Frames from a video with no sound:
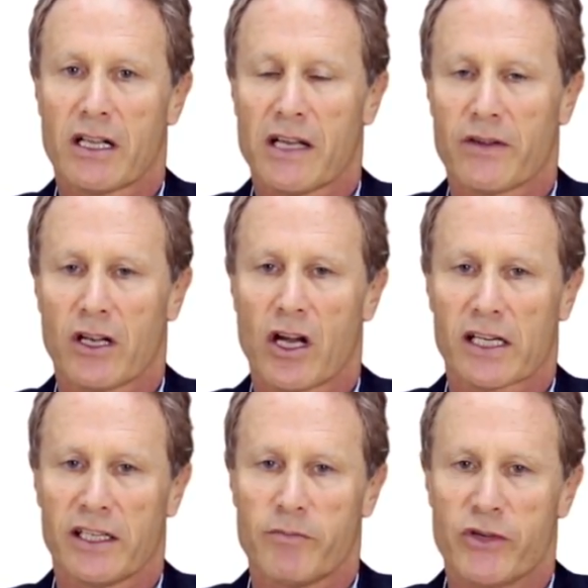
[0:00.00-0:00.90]
and the
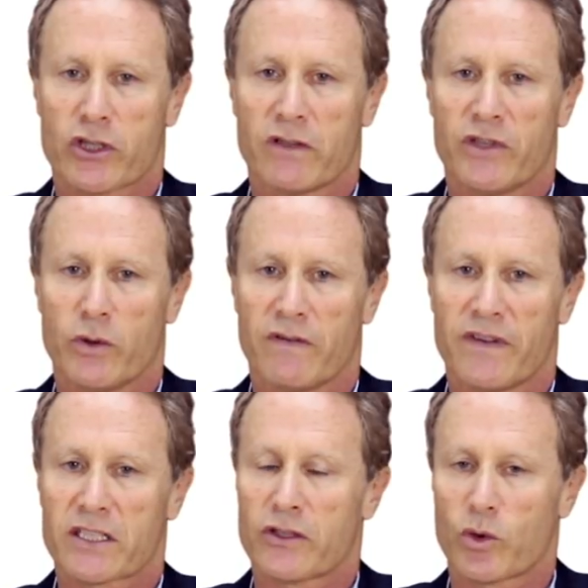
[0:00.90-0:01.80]
likely admission of new
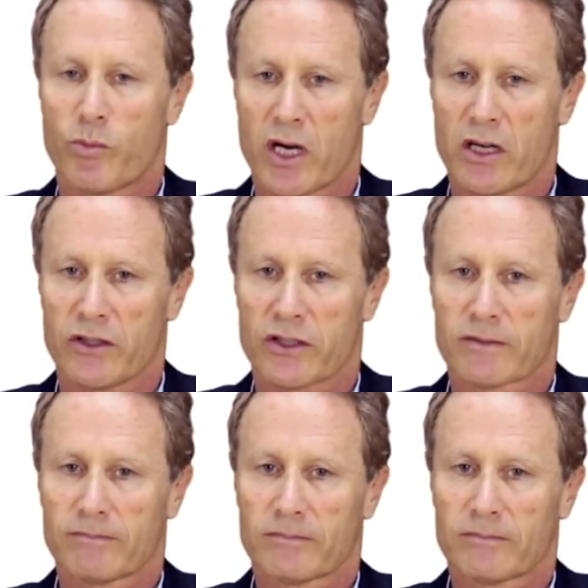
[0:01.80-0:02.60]
investors or partners.